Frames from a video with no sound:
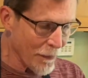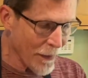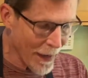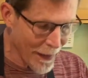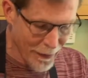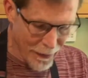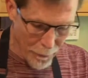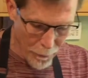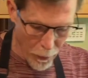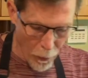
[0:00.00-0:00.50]

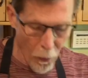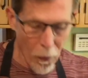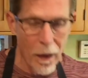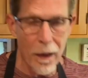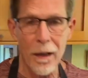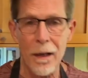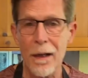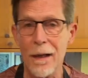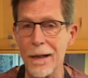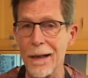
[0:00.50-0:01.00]
got the
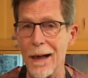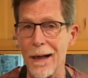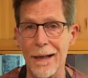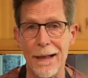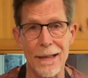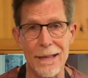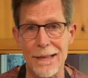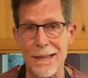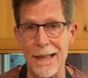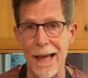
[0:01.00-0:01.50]
pork cut
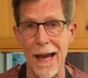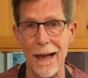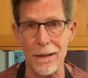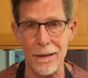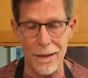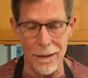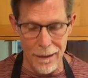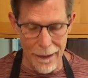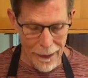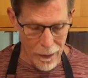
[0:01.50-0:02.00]

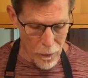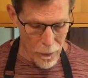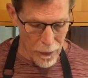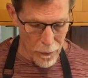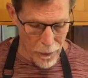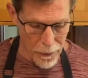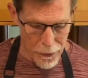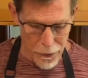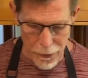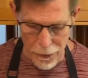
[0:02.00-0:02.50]
exactly like we
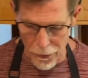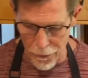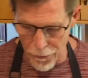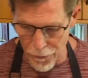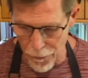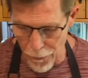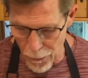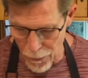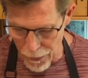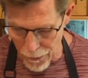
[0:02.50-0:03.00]
would do
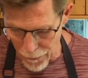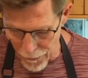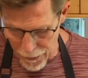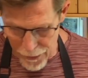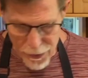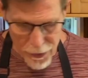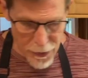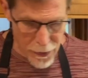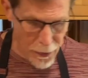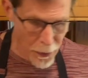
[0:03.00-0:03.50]
for the
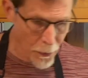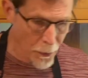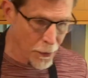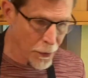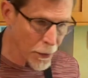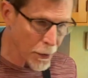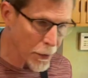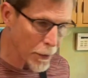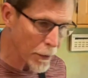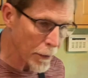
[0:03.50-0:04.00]
slow
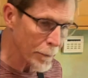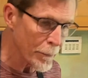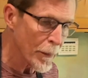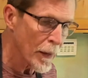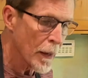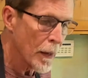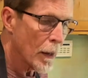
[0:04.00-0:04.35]
cooker.